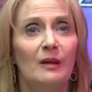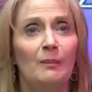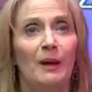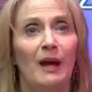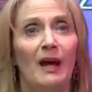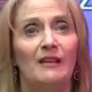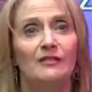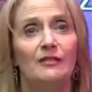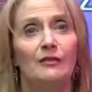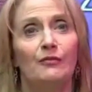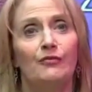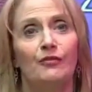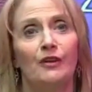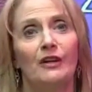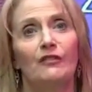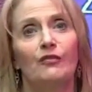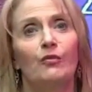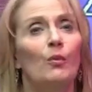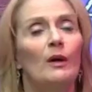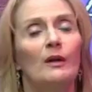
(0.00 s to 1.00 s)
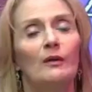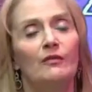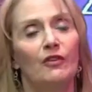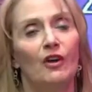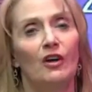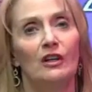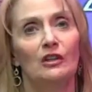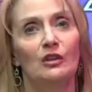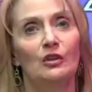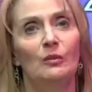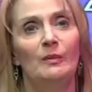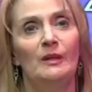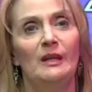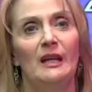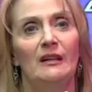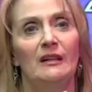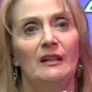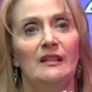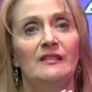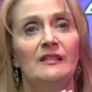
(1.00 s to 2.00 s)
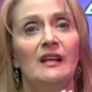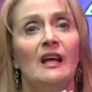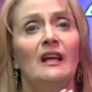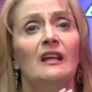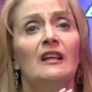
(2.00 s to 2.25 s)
pass in front of one of our luminaries,